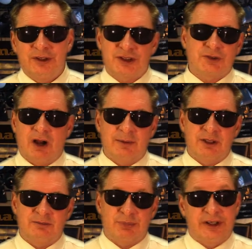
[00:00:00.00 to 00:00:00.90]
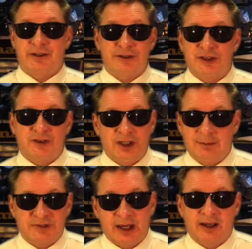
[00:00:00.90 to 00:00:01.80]
when describing players and
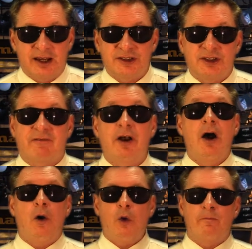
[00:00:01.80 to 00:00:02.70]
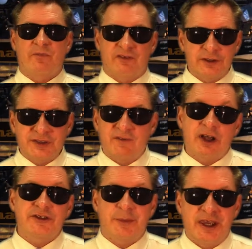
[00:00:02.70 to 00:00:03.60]
teams, that kind of stuff. Oh, first of
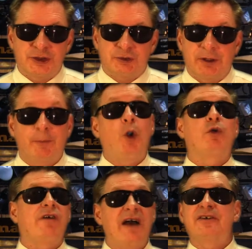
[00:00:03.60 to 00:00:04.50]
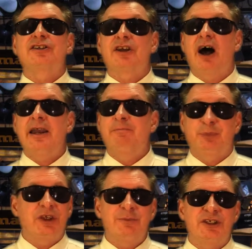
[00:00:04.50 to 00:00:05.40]
all, some history. Oh, graphics guy,
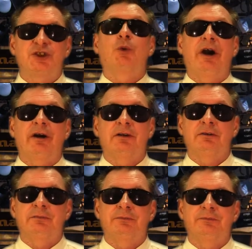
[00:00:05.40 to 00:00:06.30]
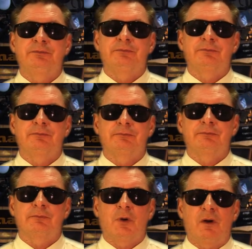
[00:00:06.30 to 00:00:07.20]
give me a square.
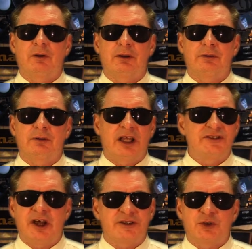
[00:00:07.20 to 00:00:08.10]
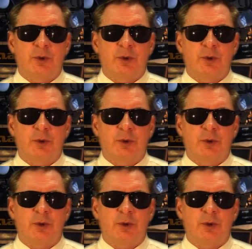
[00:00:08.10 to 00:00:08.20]
No, that's not a